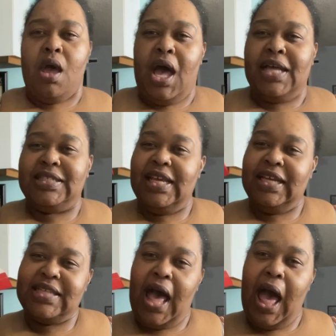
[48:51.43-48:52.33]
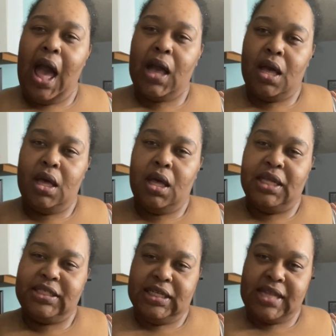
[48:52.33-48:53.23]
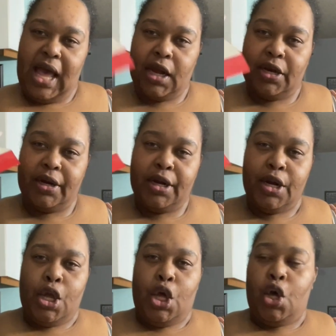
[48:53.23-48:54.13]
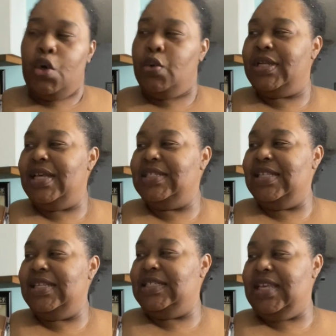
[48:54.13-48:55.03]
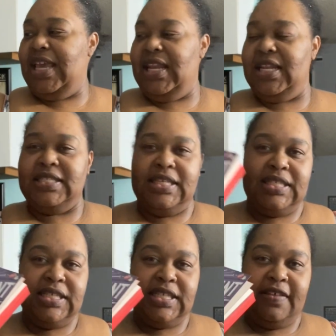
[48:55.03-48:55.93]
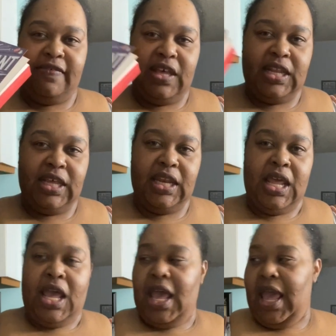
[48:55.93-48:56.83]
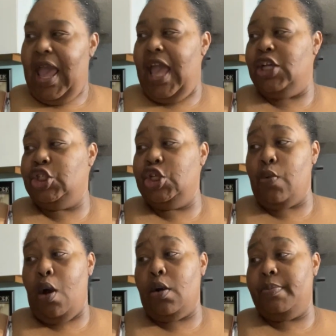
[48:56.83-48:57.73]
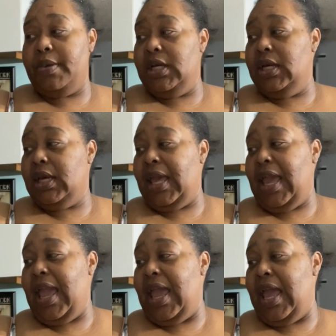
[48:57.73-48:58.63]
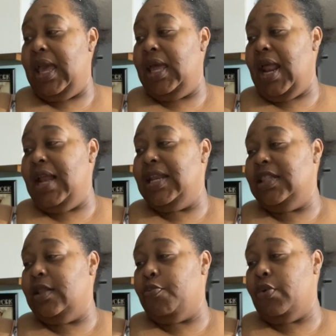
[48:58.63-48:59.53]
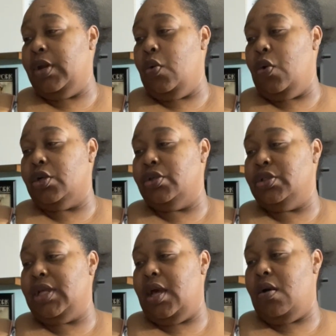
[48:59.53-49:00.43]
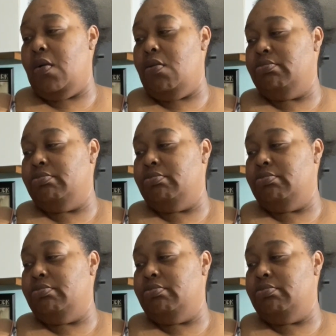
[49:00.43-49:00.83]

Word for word: a TikTok, a TikToker who does this skit, Assistant to the Villain, and she wrote a book and I did the pre-order. So